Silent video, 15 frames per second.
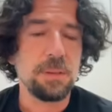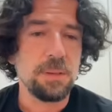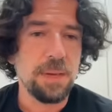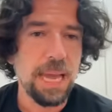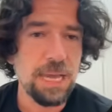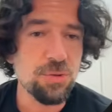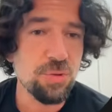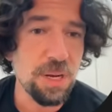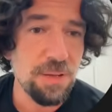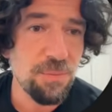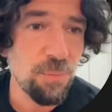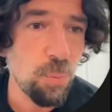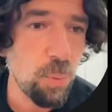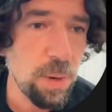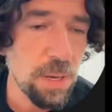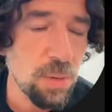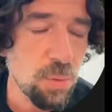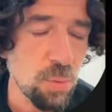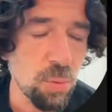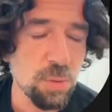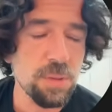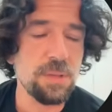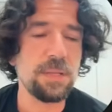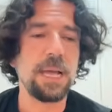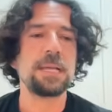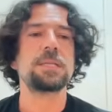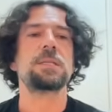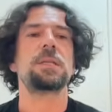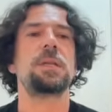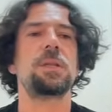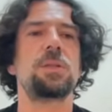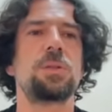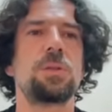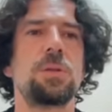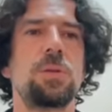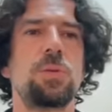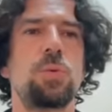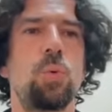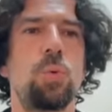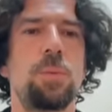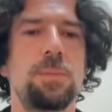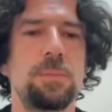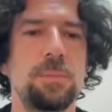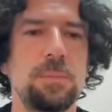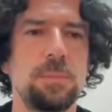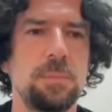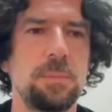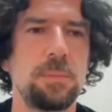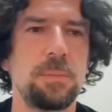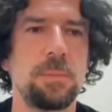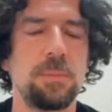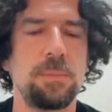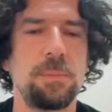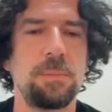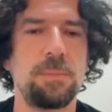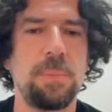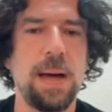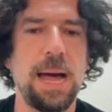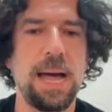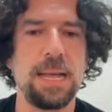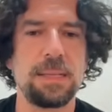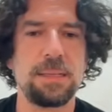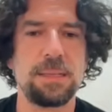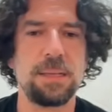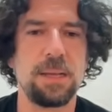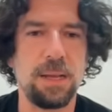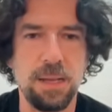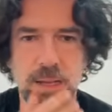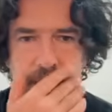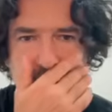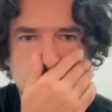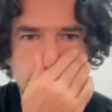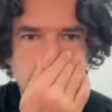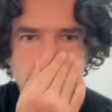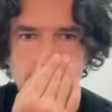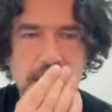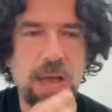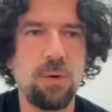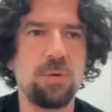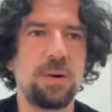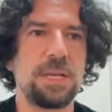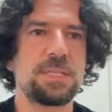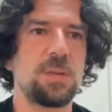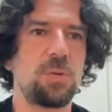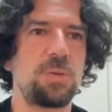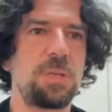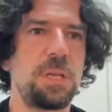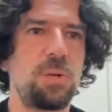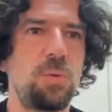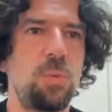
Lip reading: Actually, we could test it too, but for now, let's continue